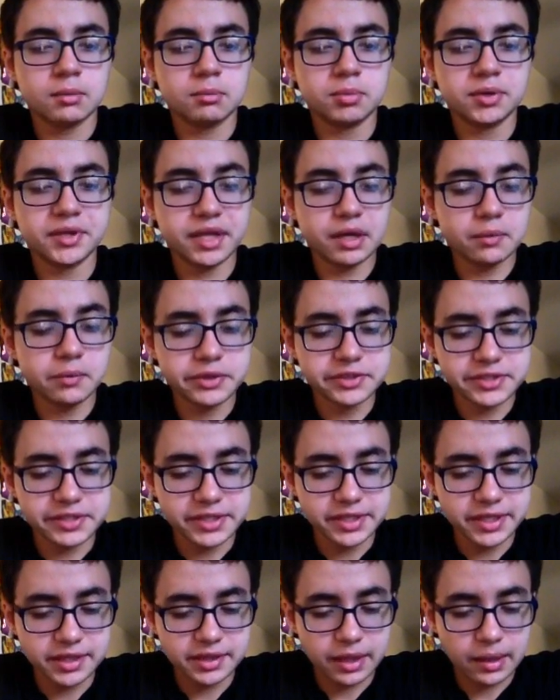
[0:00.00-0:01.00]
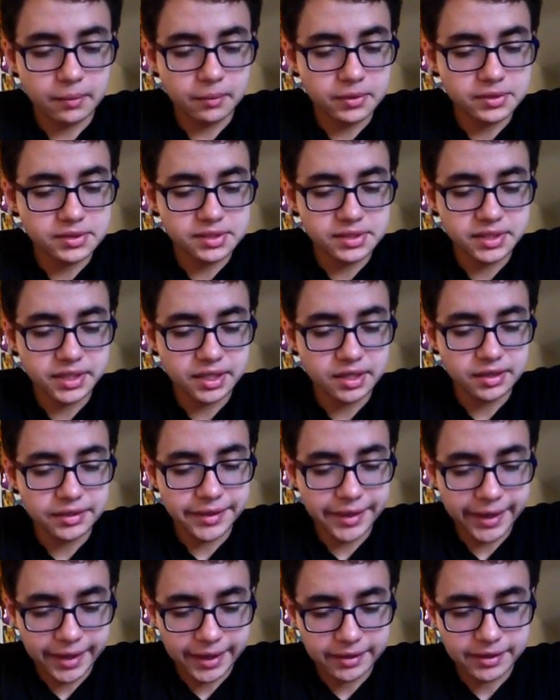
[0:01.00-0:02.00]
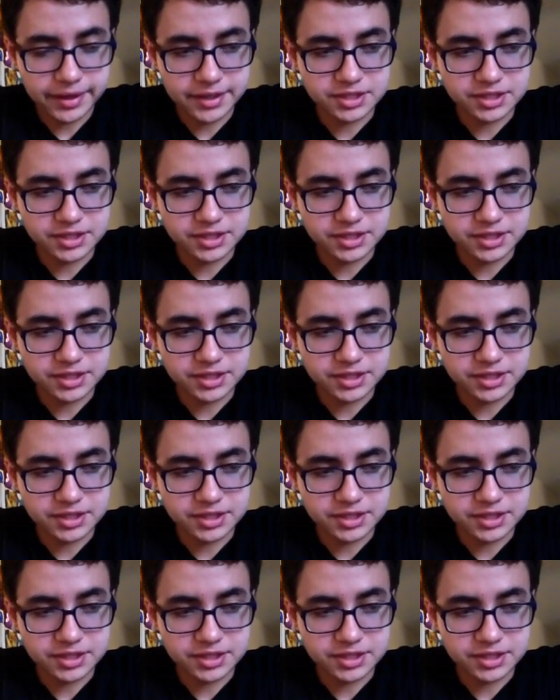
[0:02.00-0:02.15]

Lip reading: But that wasn't it. That wasn't the end of that.